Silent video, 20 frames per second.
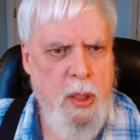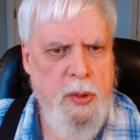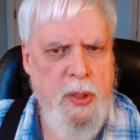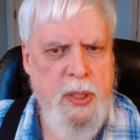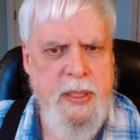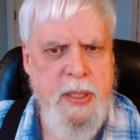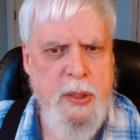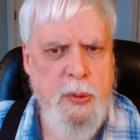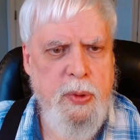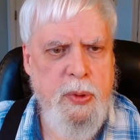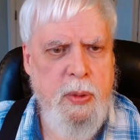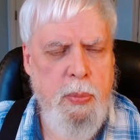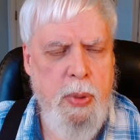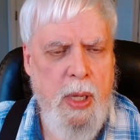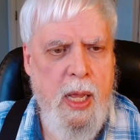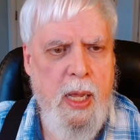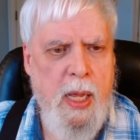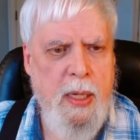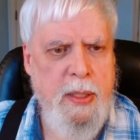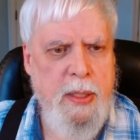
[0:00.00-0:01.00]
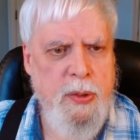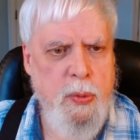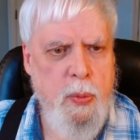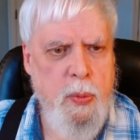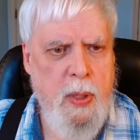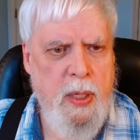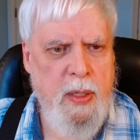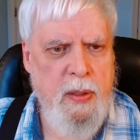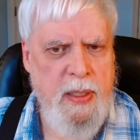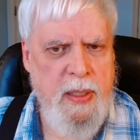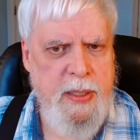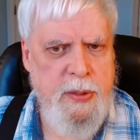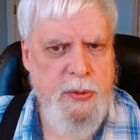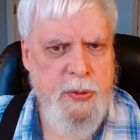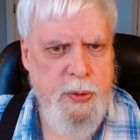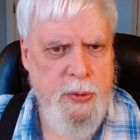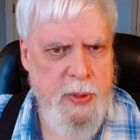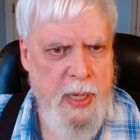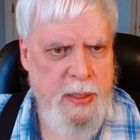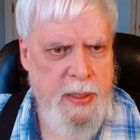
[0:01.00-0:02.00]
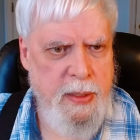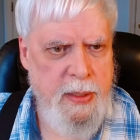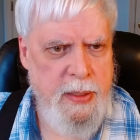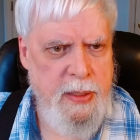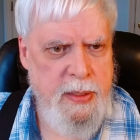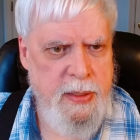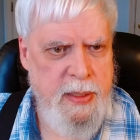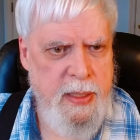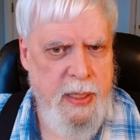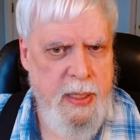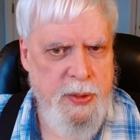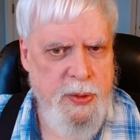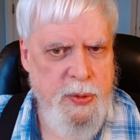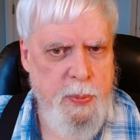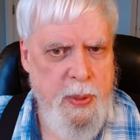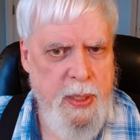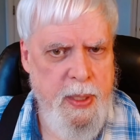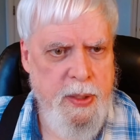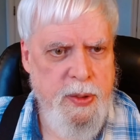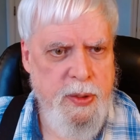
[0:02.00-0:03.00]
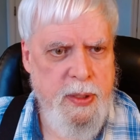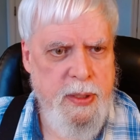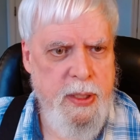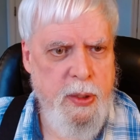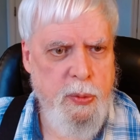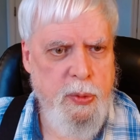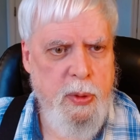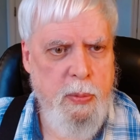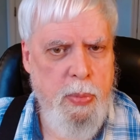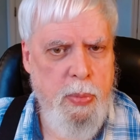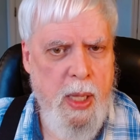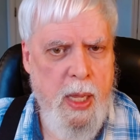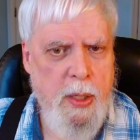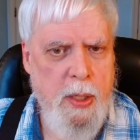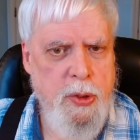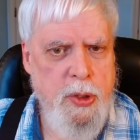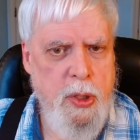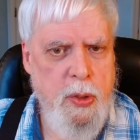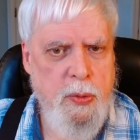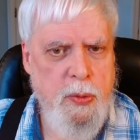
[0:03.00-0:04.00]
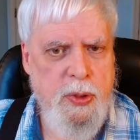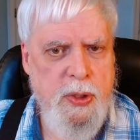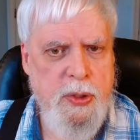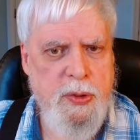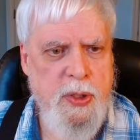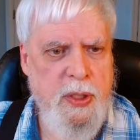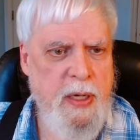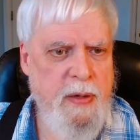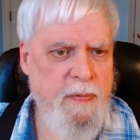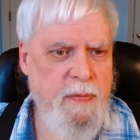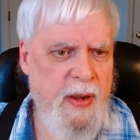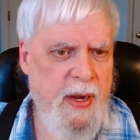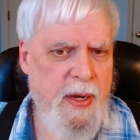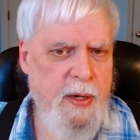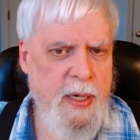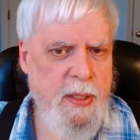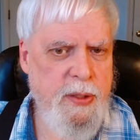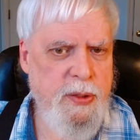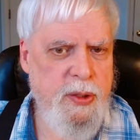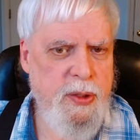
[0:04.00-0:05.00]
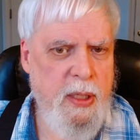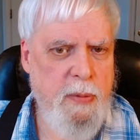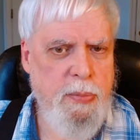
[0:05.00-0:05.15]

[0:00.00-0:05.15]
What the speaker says: The tilted block is what leads directly to this, because the tilted block shows us an invariance that